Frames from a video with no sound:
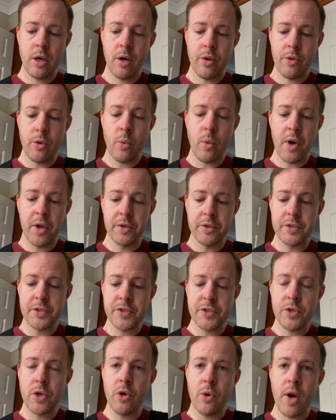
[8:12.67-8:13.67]
are the
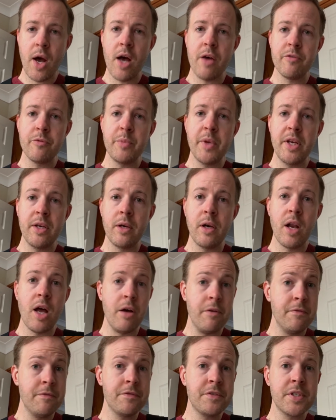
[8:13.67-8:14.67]
ones who have been
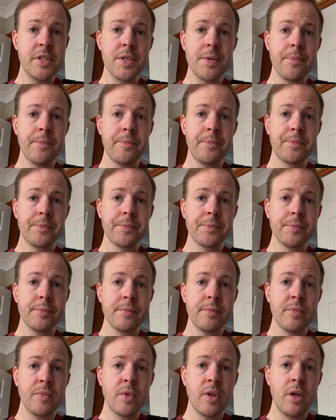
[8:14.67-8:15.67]
loved
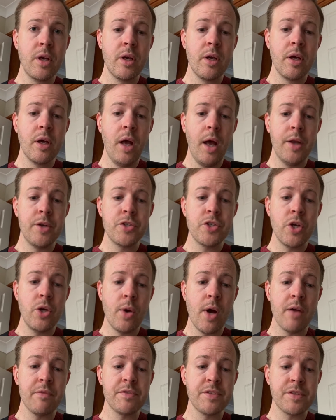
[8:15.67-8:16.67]
and
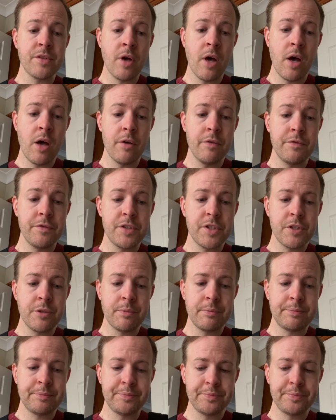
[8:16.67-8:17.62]
who have served.